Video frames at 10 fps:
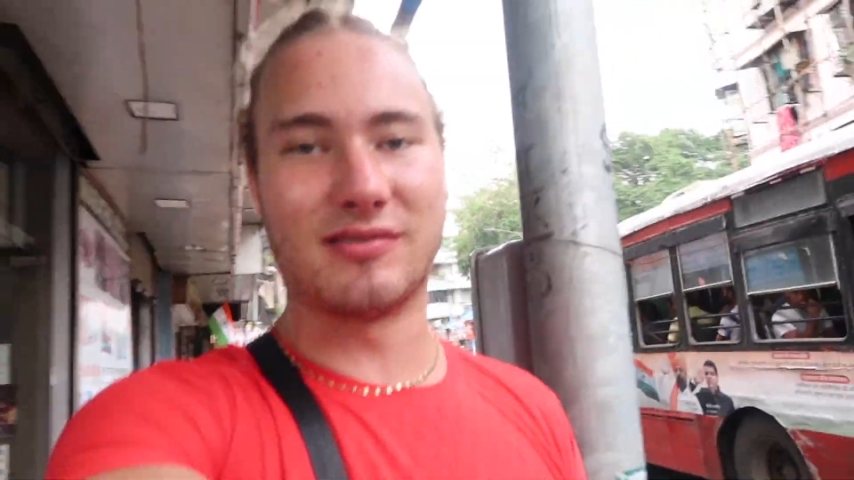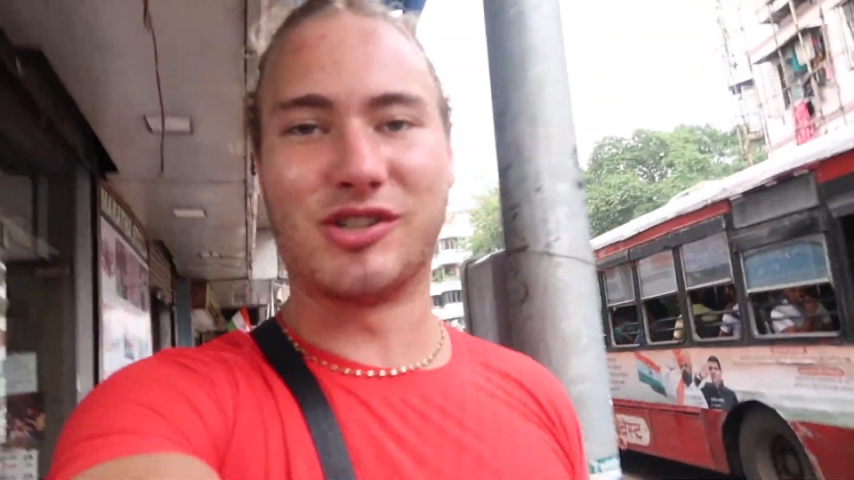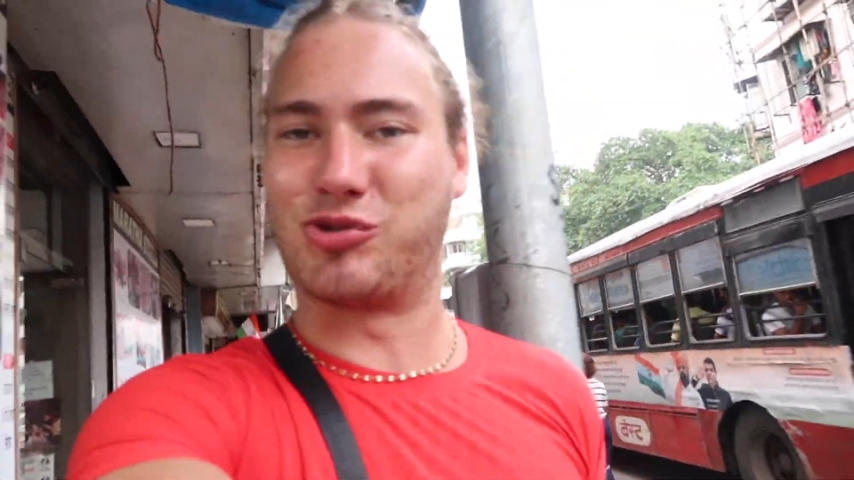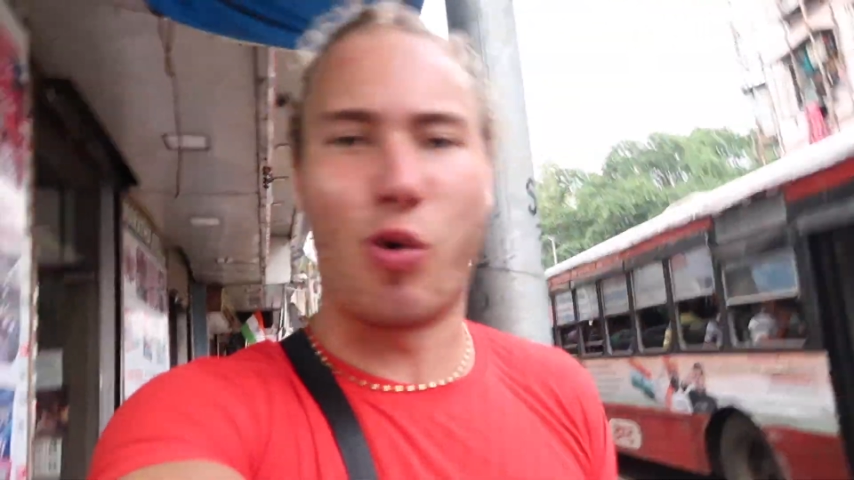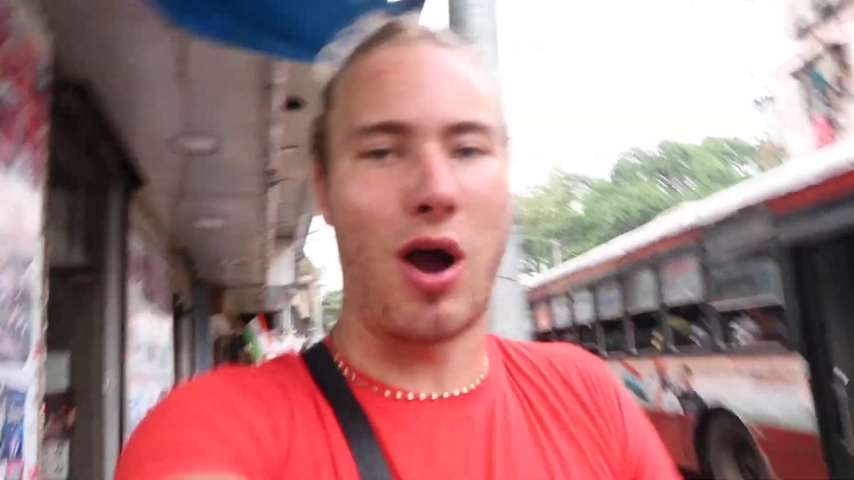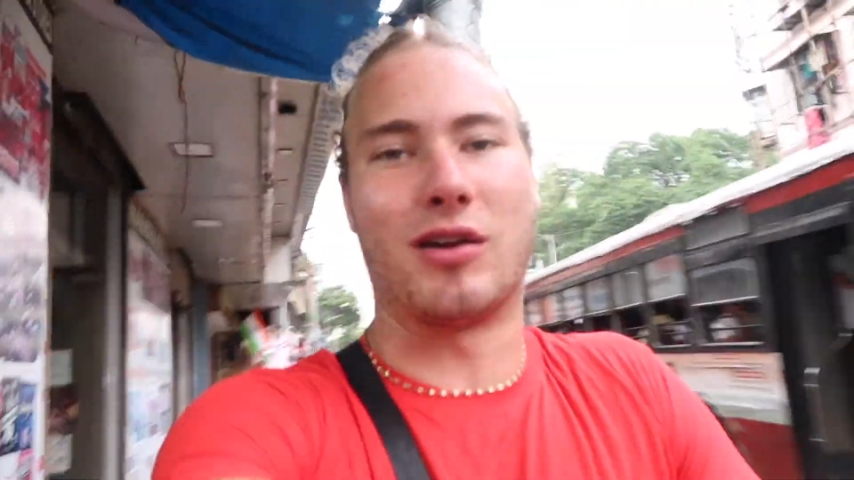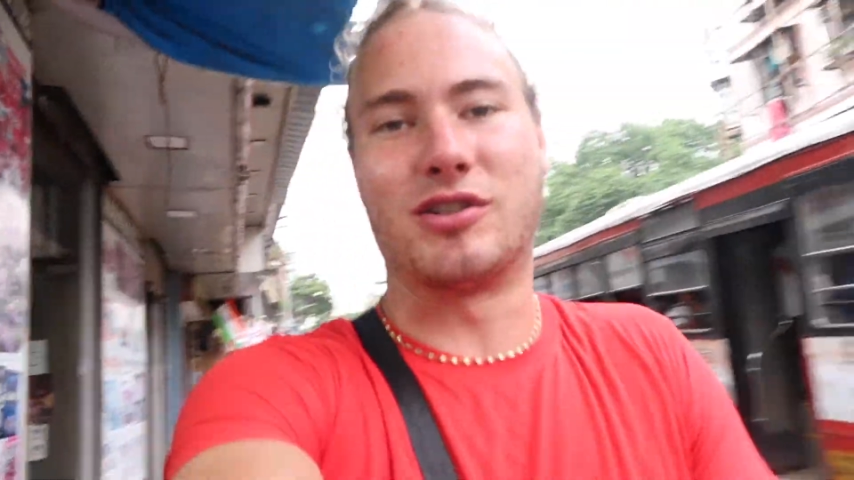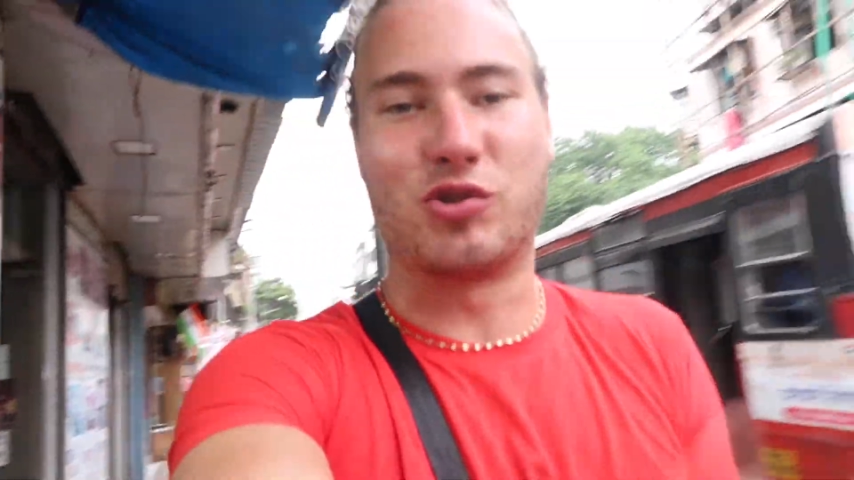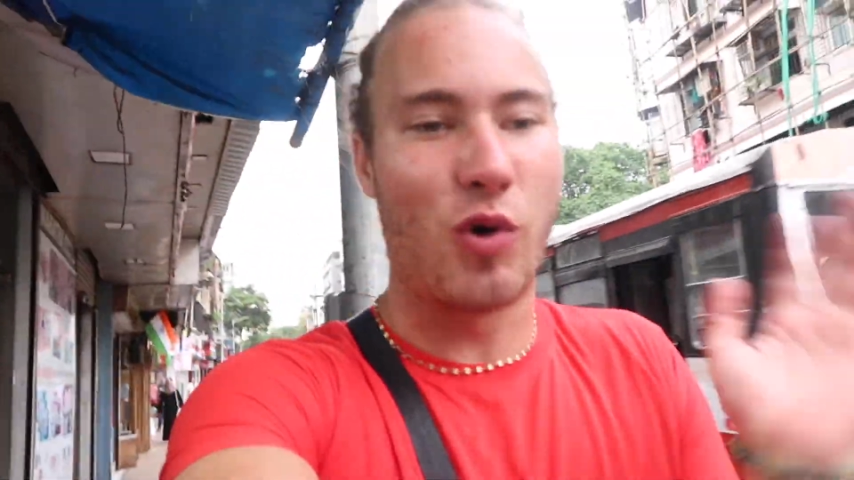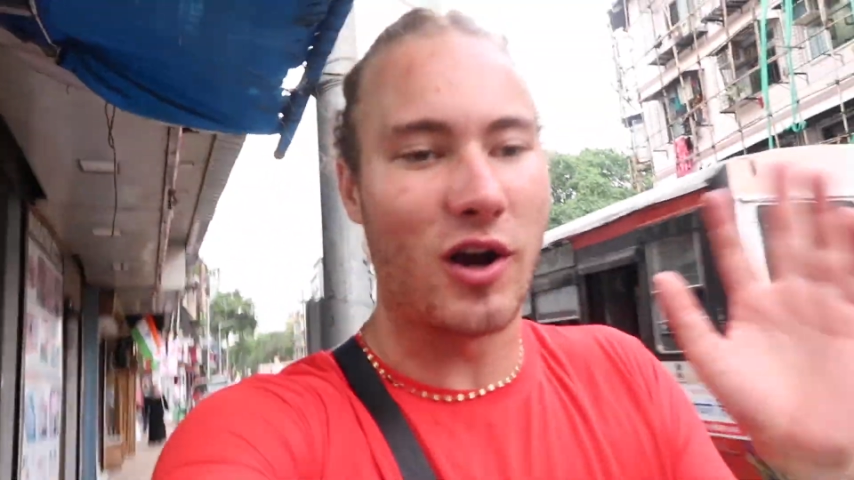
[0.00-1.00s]
just walk,
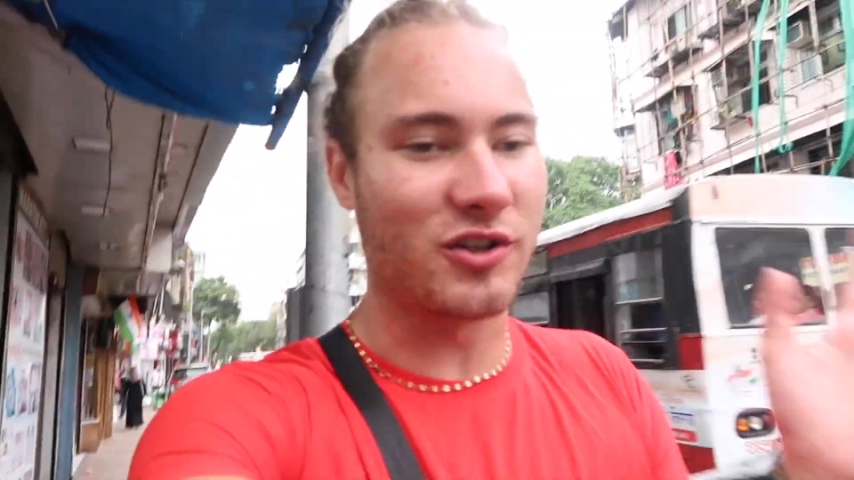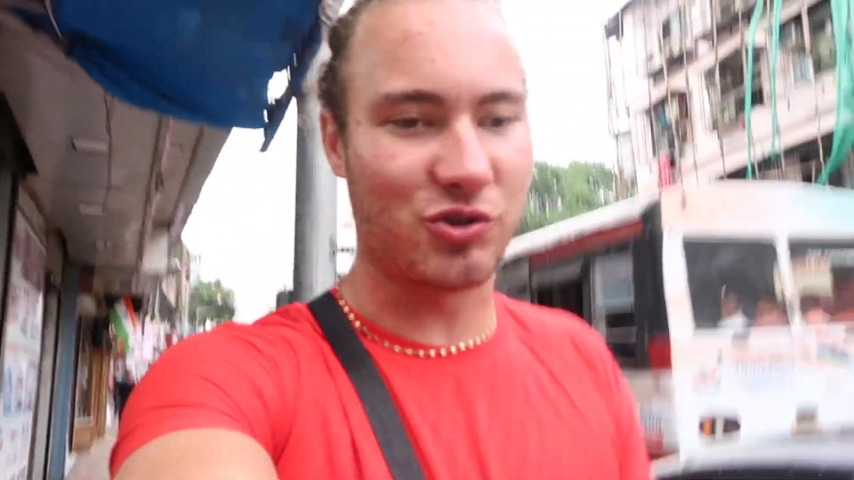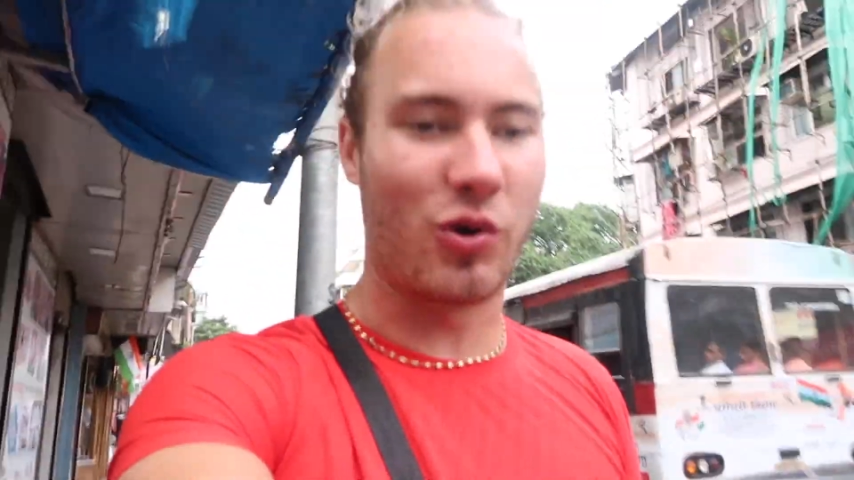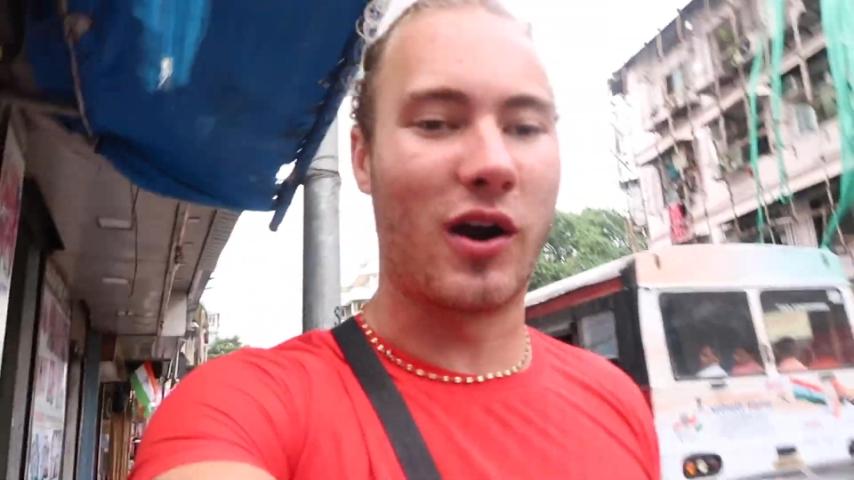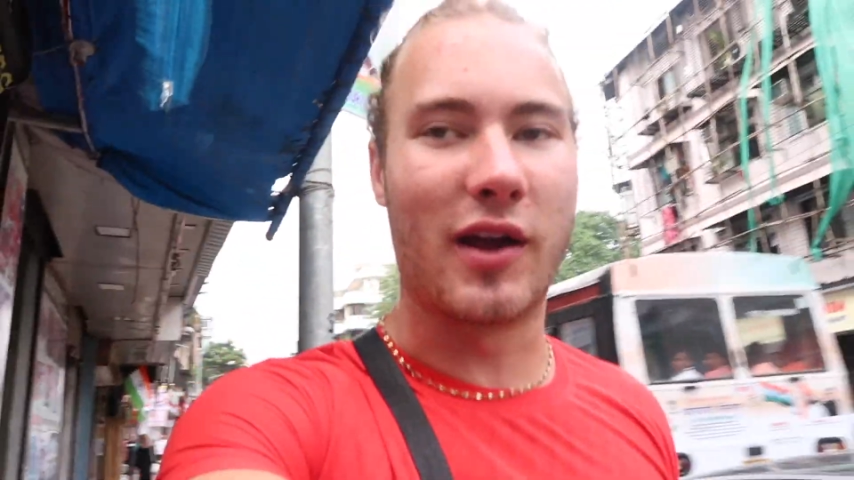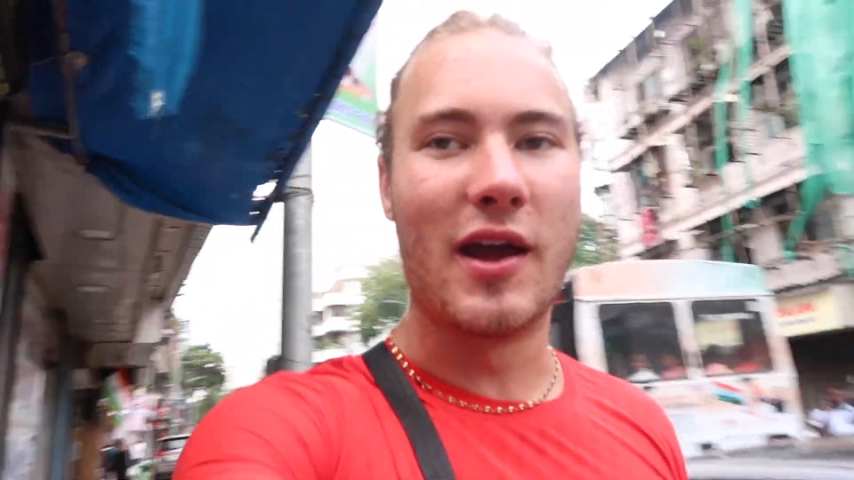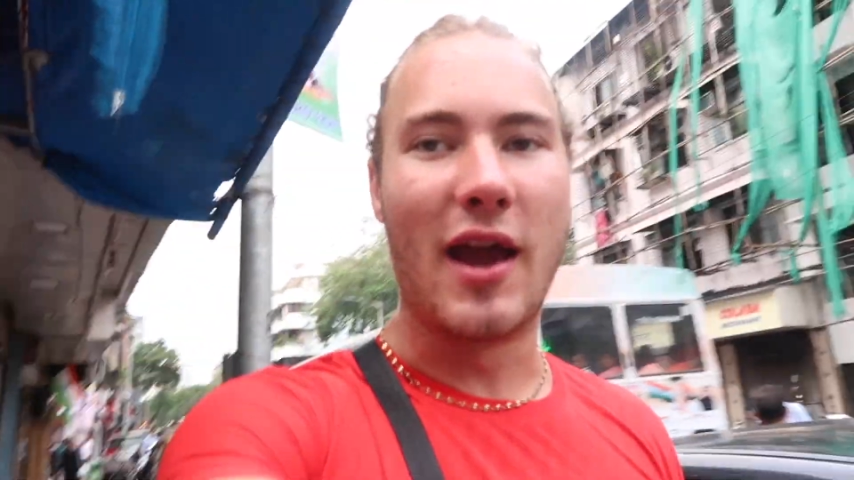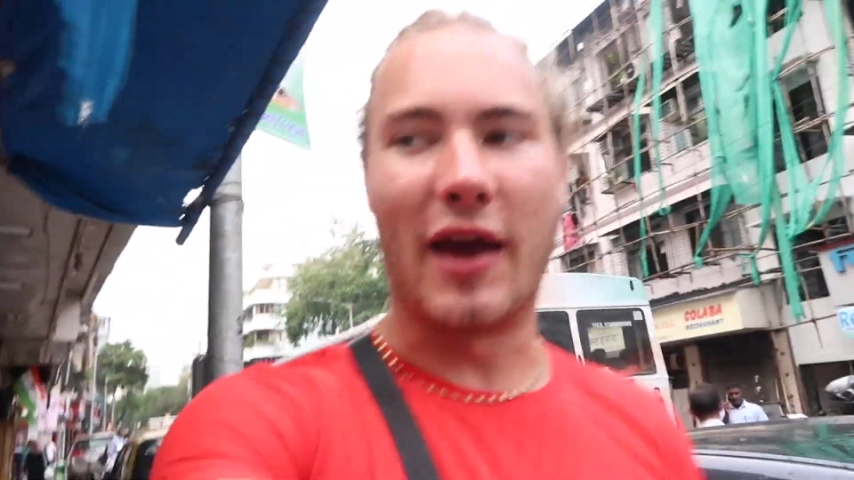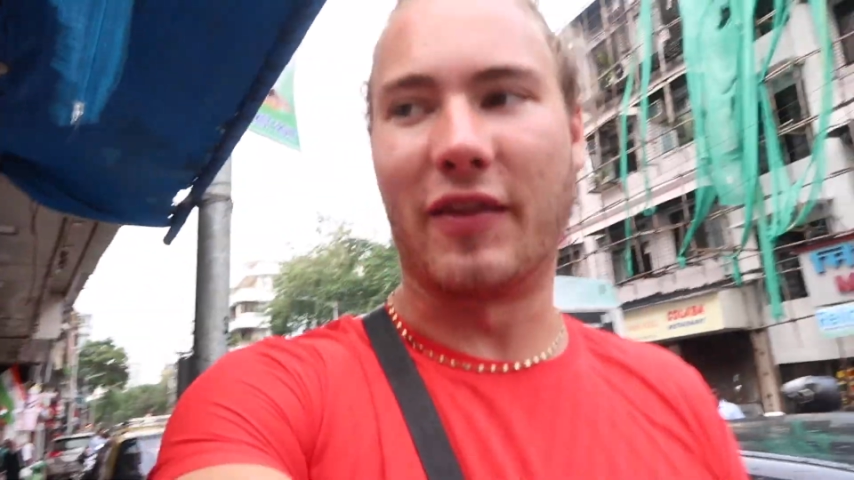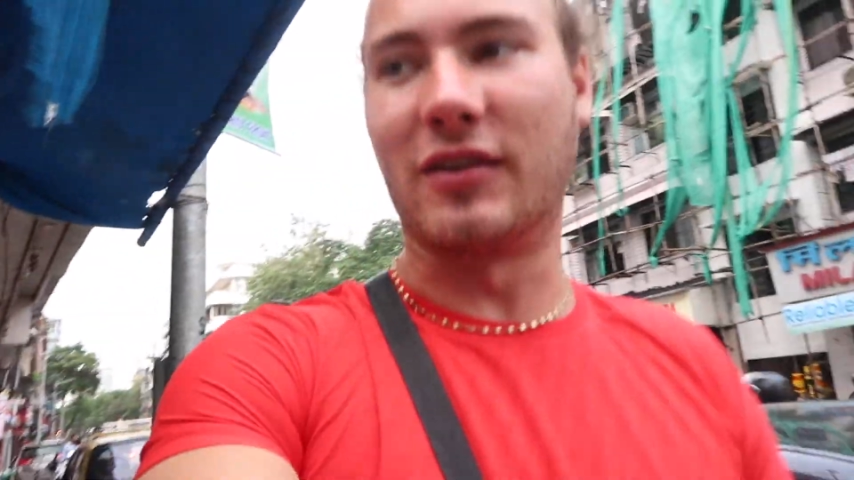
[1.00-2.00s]
just walk, just walk,
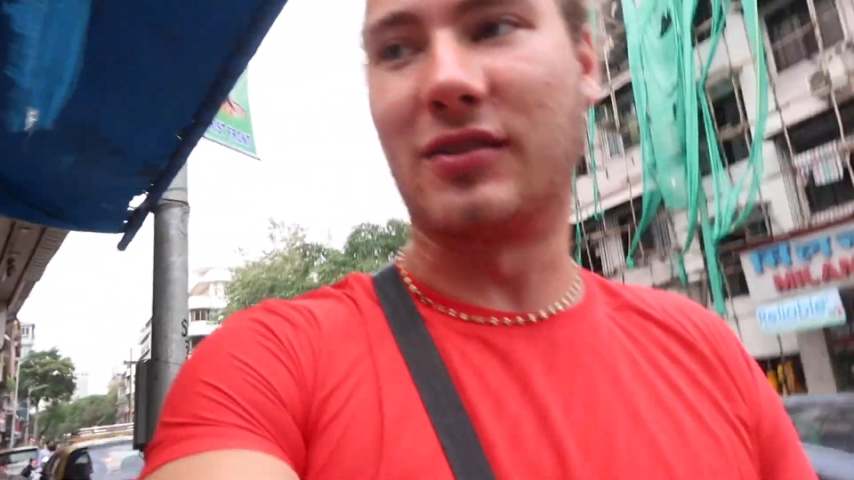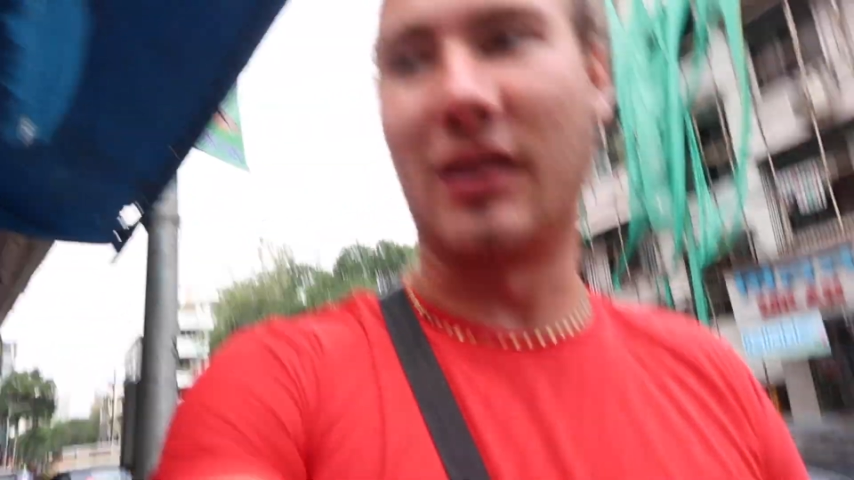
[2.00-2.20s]
and they'll